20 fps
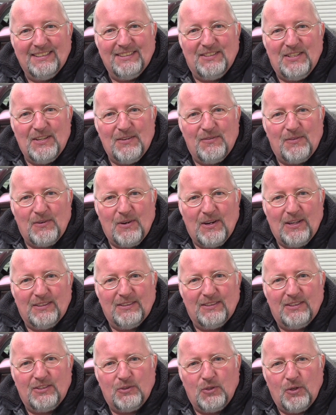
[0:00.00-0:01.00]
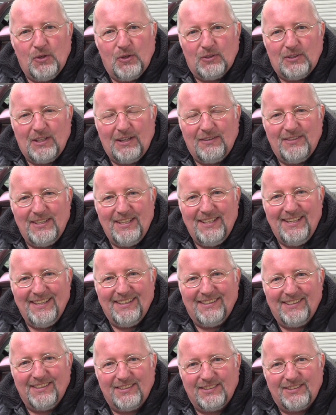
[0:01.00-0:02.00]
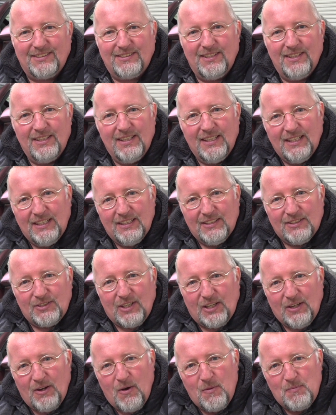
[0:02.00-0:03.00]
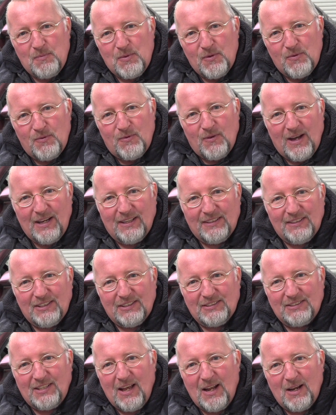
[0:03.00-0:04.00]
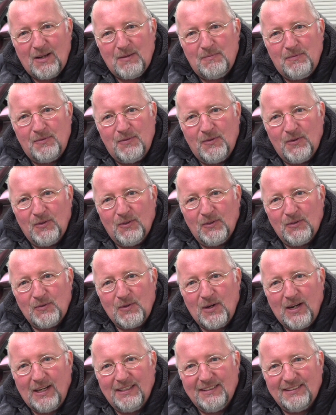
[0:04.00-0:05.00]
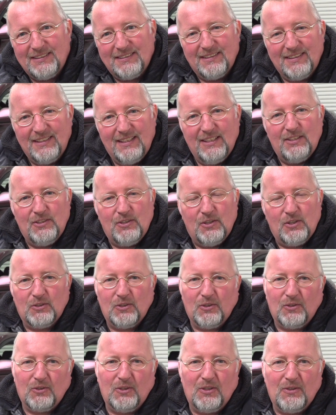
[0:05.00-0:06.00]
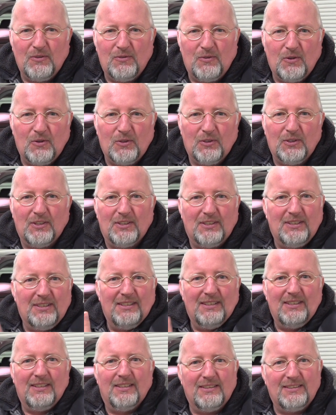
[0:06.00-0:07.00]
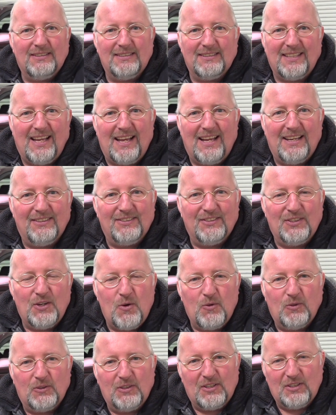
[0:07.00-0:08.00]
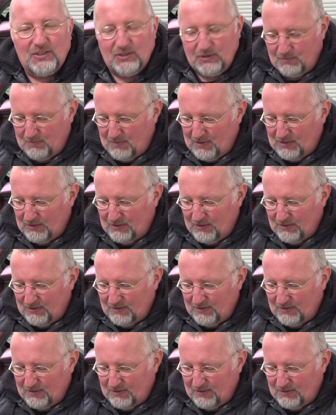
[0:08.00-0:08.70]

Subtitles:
different Toyota vehicles. So I hope you find this helpful, right? Not only for the Scion owners, but